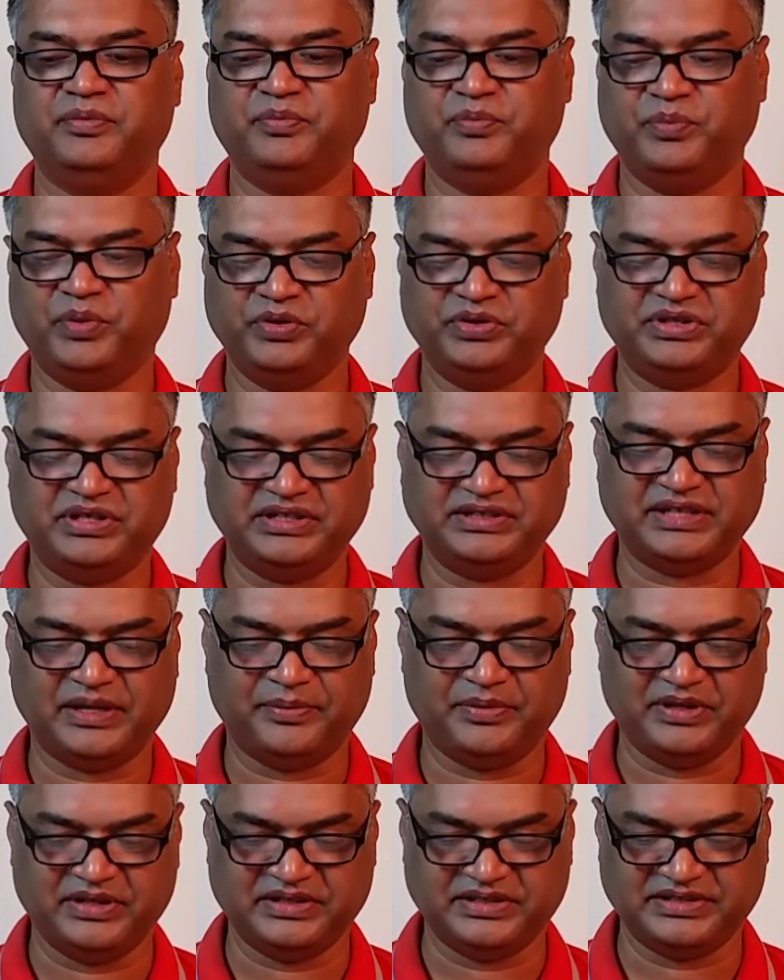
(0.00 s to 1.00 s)
both things
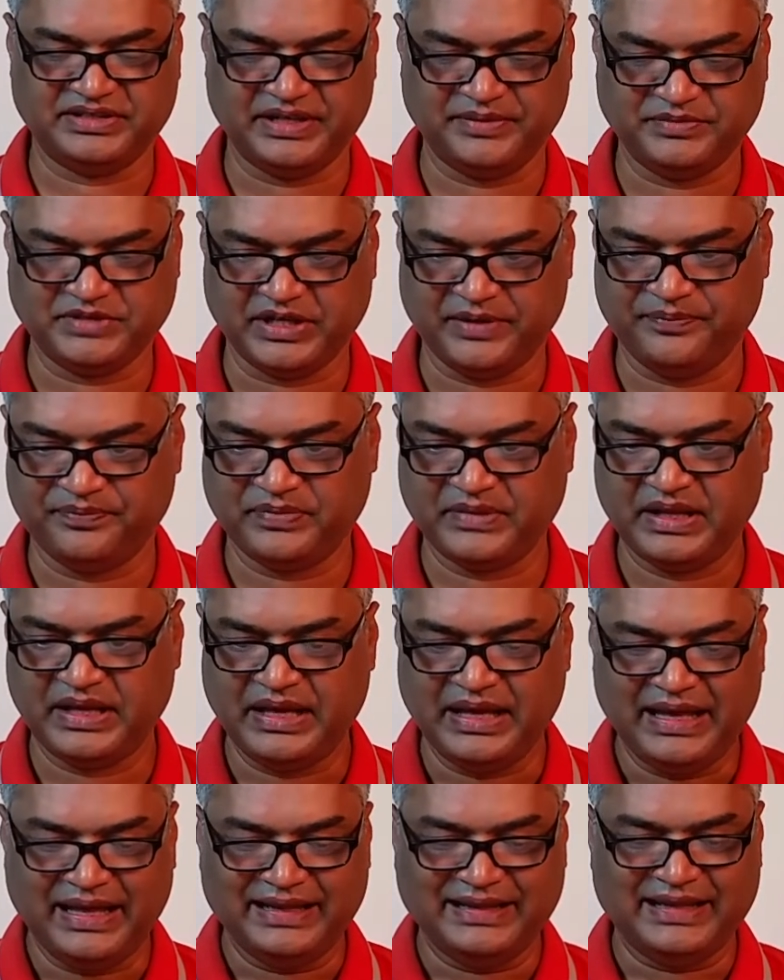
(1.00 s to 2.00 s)
happening at the same time.
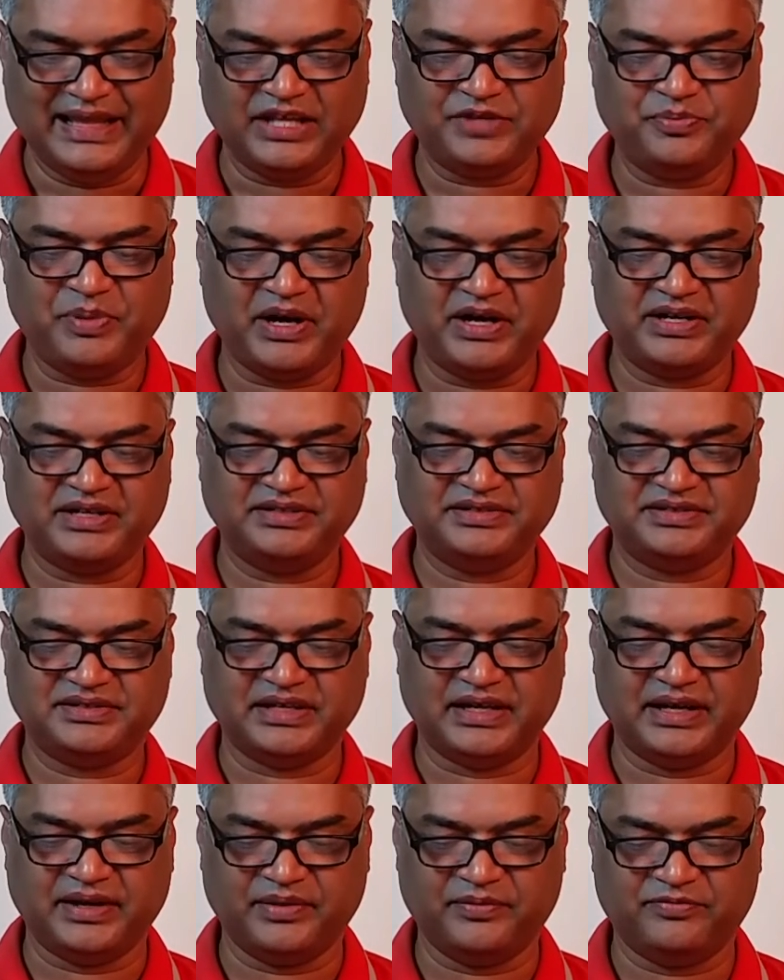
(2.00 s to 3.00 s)
Next part is
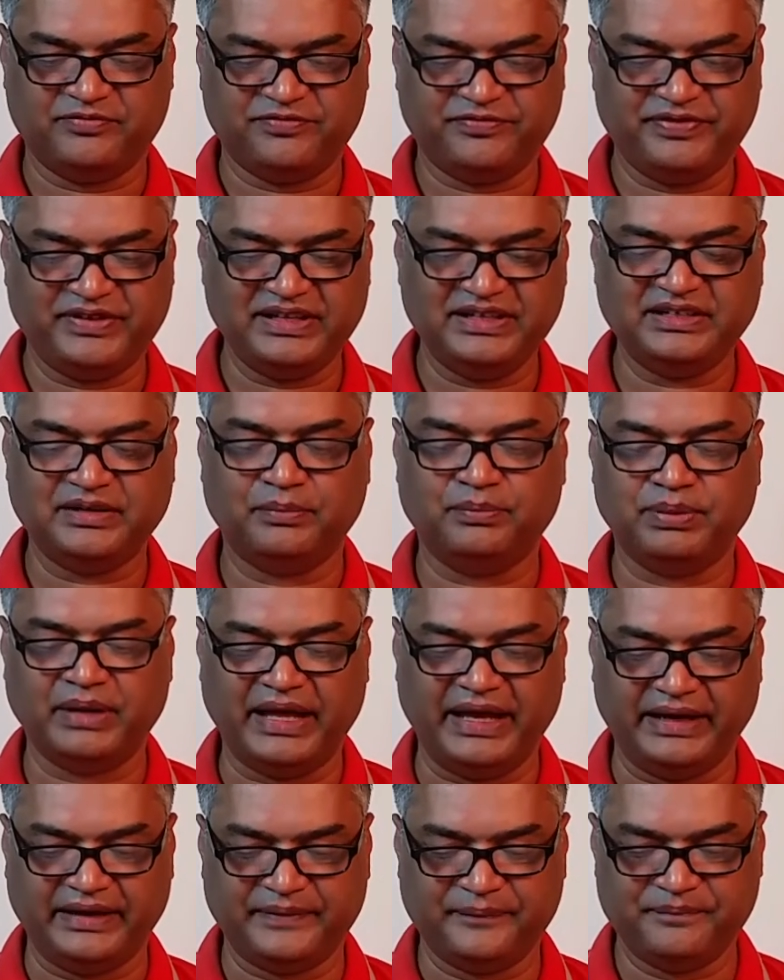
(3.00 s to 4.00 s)
fill in the
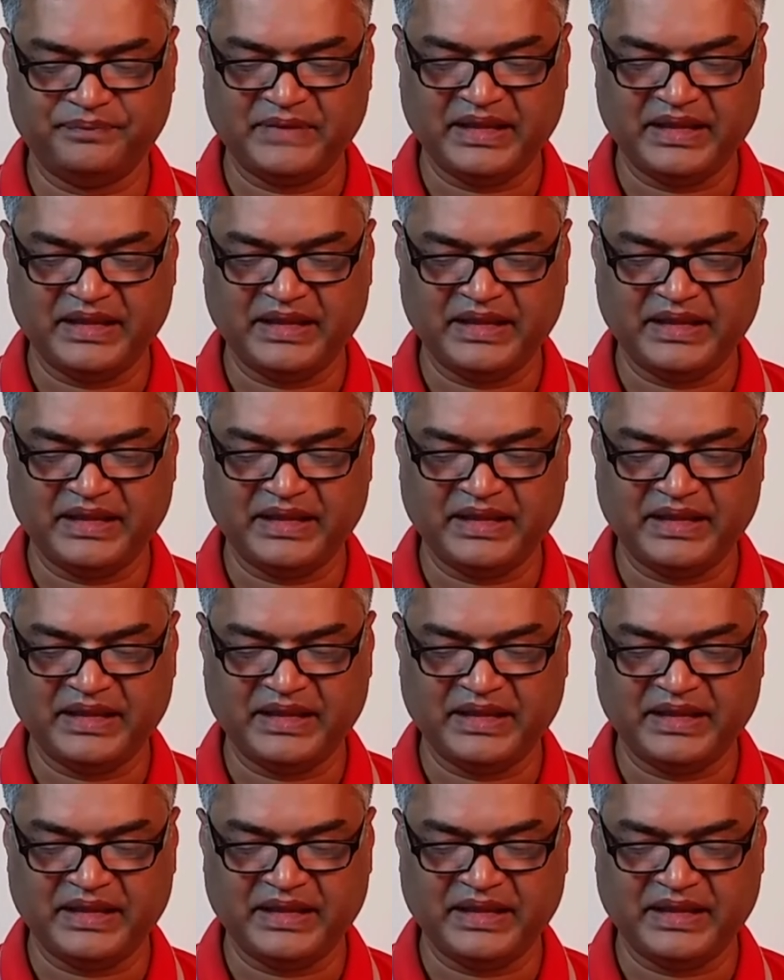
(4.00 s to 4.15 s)
blank.